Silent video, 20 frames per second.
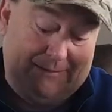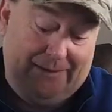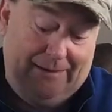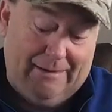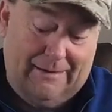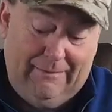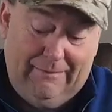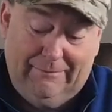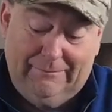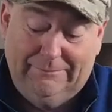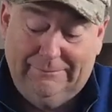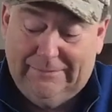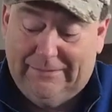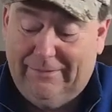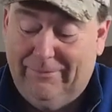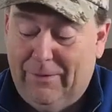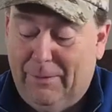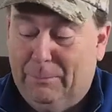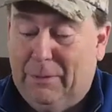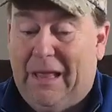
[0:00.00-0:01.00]
You know,
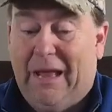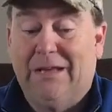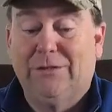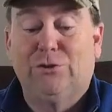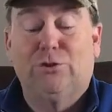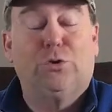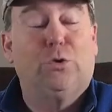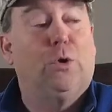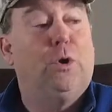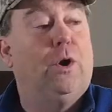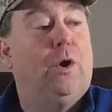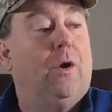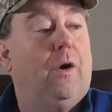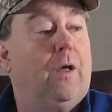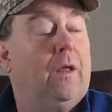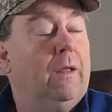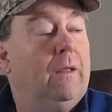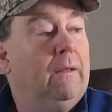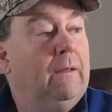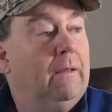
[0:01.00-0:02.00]
even a blind
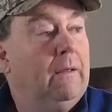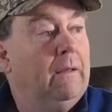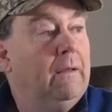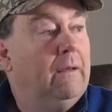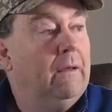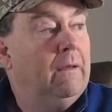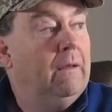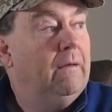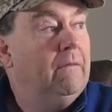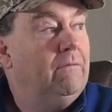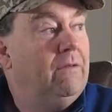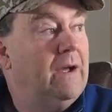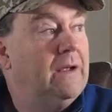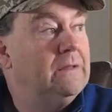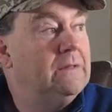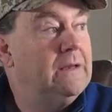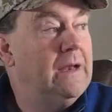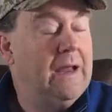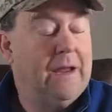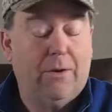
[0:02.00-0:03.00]
squirrel
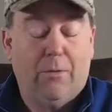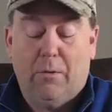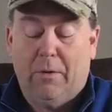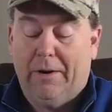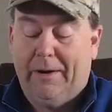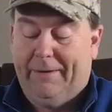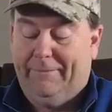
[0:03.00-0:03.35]
finds an acorn